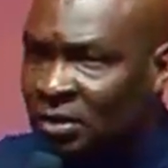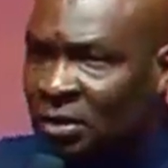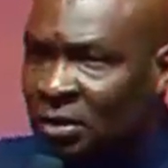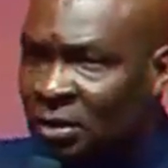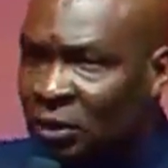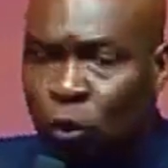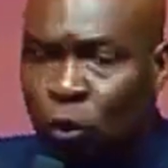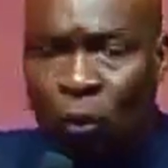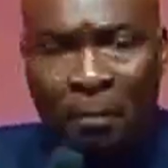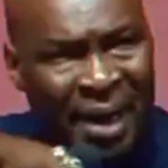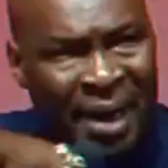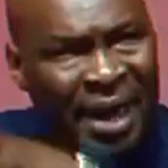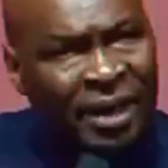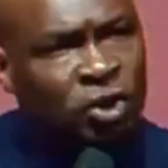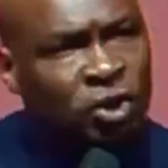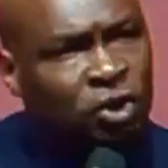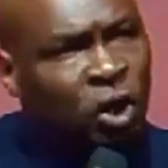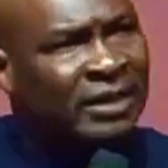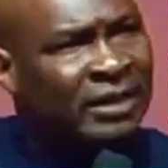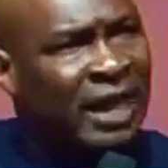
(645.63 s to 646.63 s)
to make
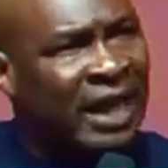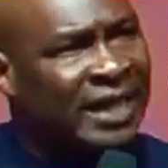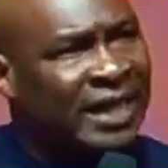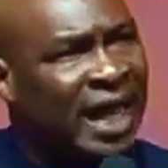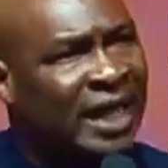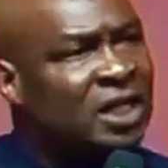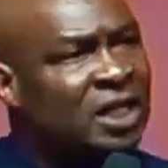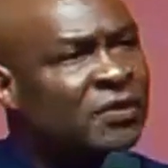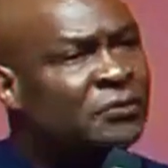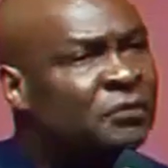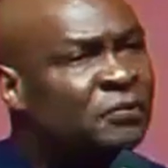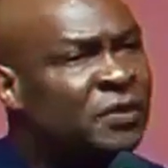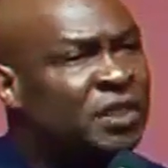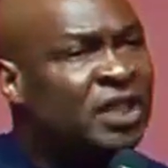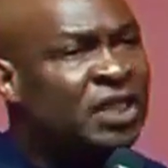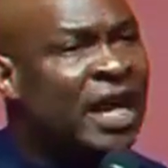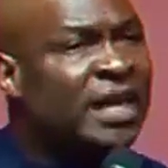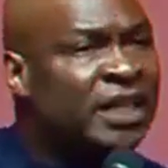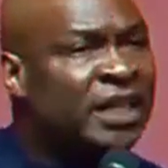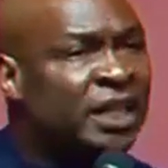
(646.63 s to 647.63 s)
sure that they are
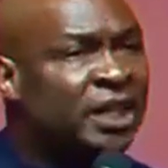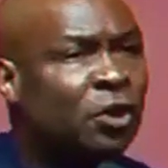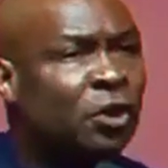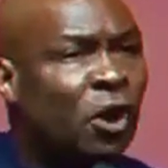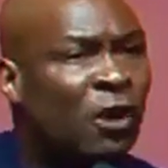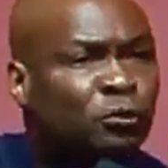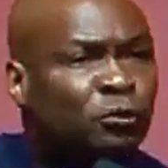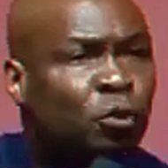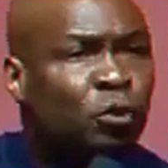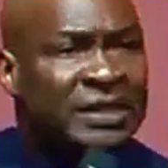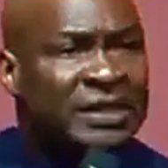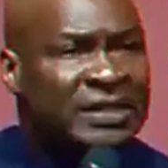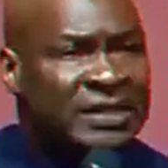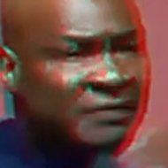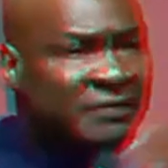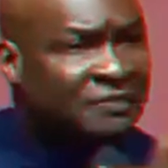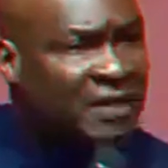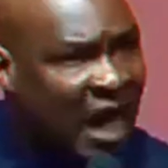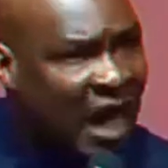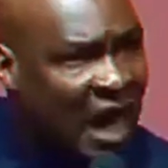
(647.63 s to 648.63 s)
efficient enough to
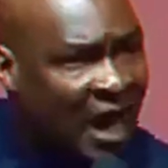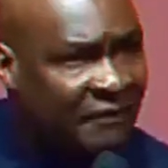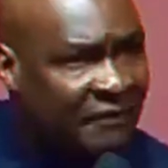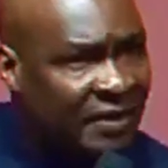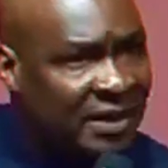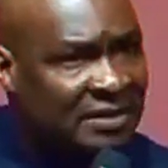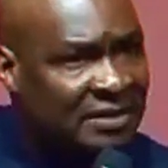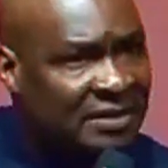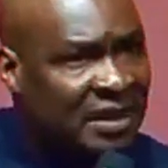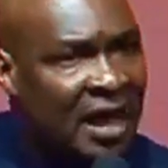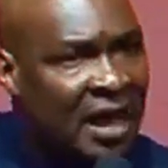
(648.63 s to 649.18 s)
receive the harvest.